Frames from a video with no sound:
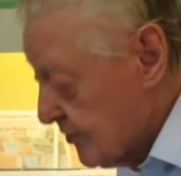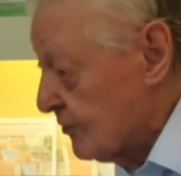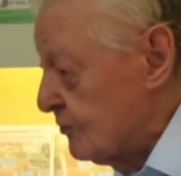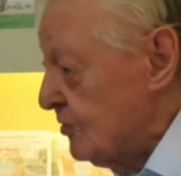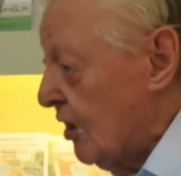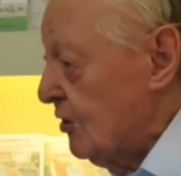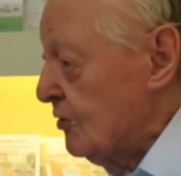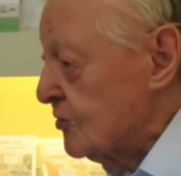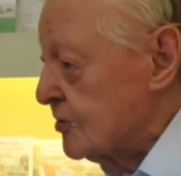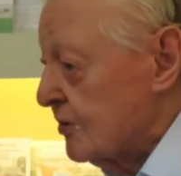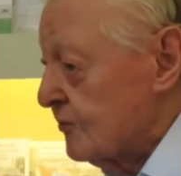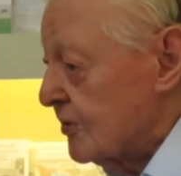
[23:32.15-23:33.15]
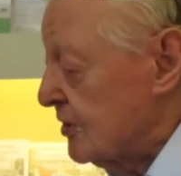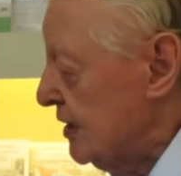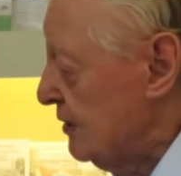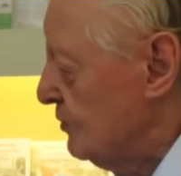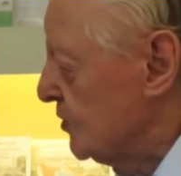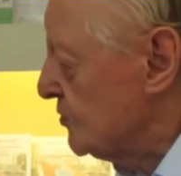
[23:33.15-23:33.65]
the road that
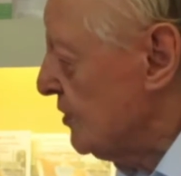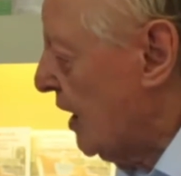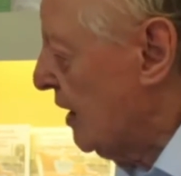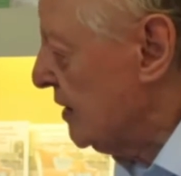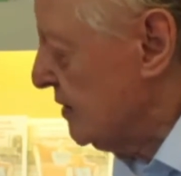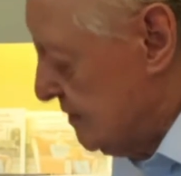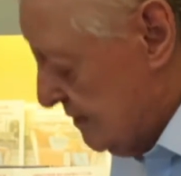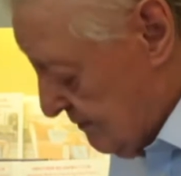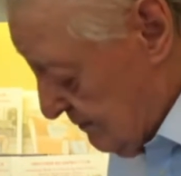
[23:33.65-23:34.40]
he would ride.